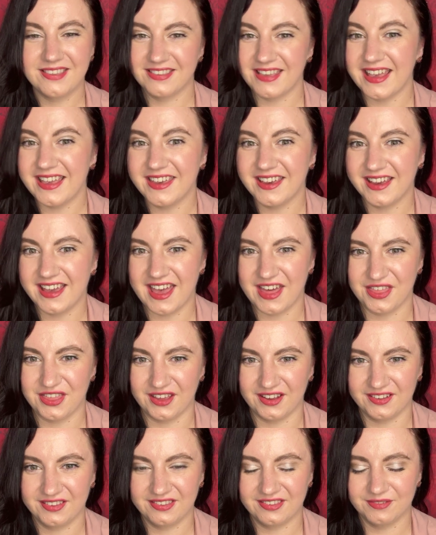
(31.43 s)
psychic
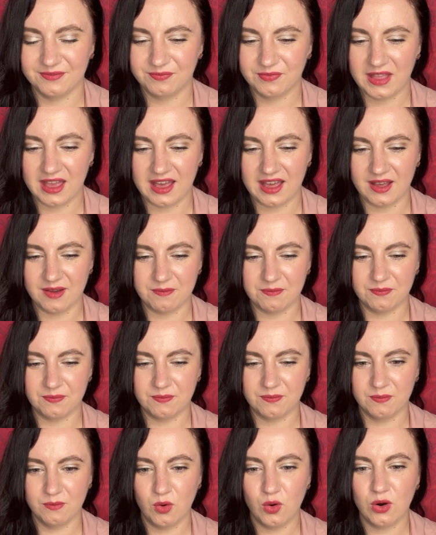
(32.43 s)
ethics.
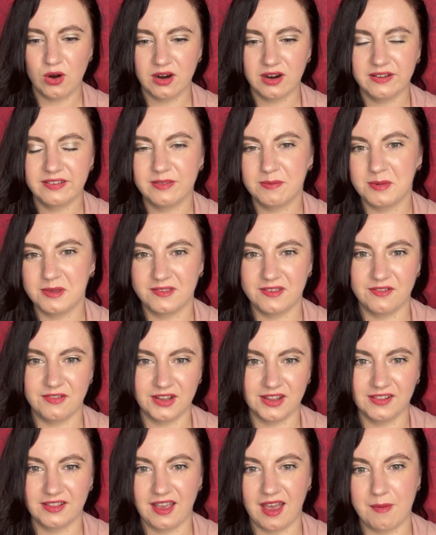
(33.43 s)
More
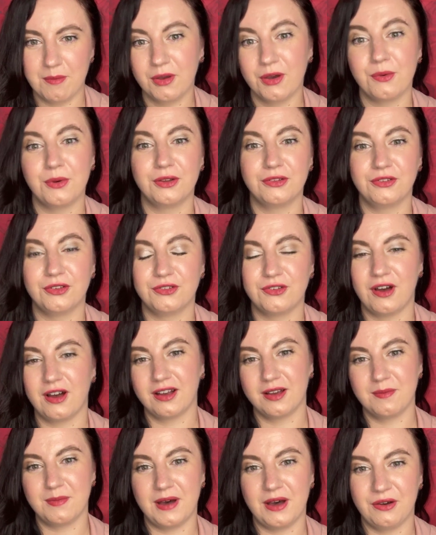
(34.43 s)
specifically, I'm going to
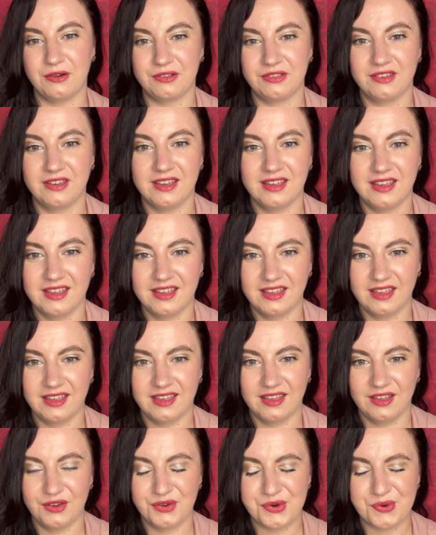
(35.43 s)
talk about
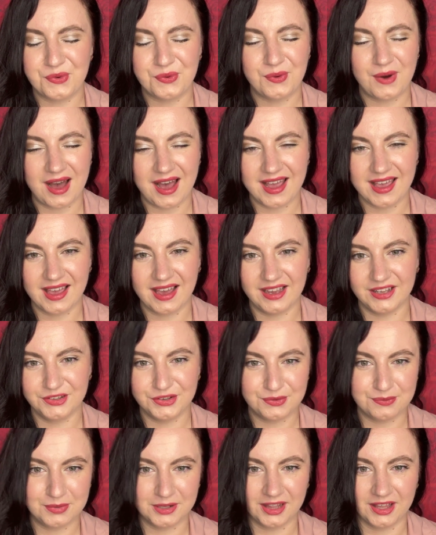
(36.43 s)
why I
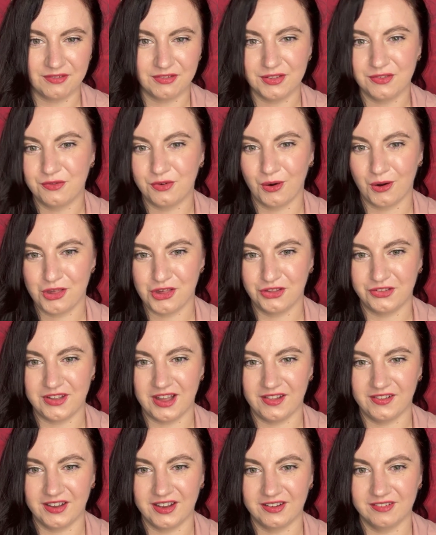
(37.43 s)
don't believe in fortune
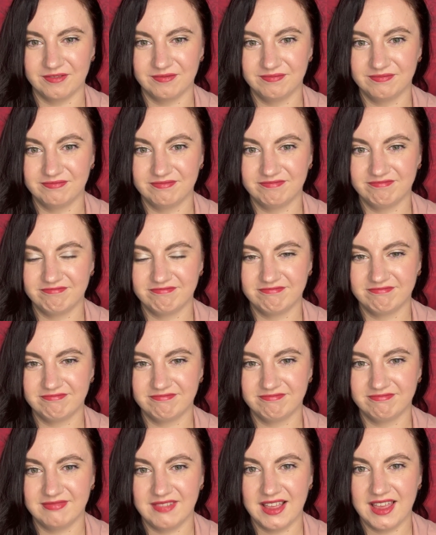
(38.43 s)
telling.
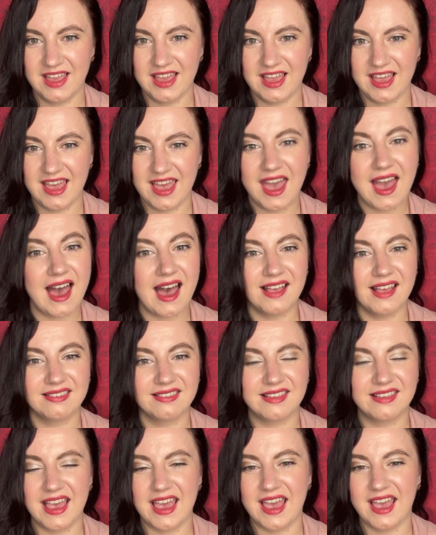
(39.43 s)

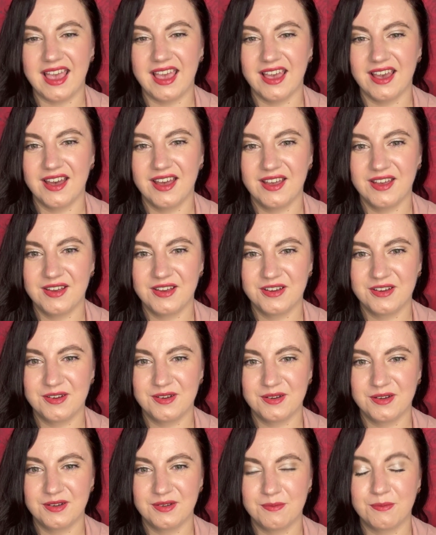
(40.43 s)
As a
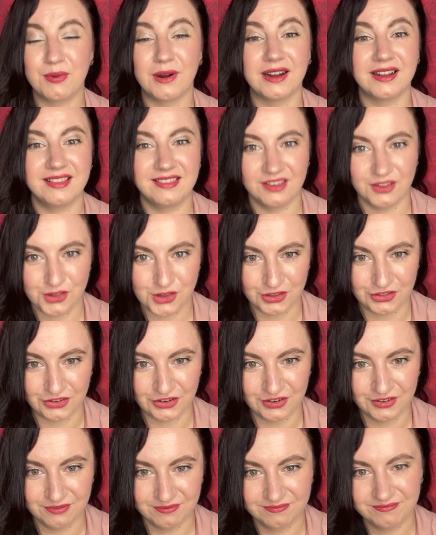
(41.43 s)

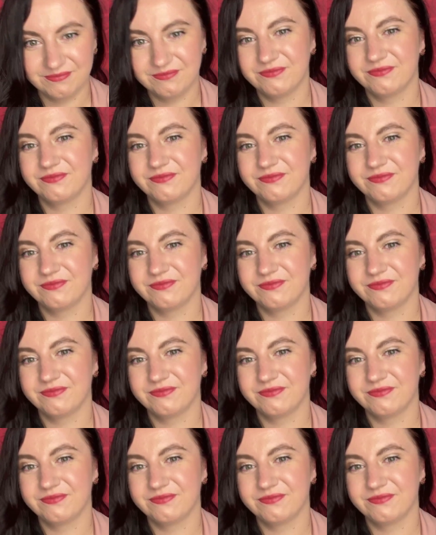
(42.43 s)
practitioner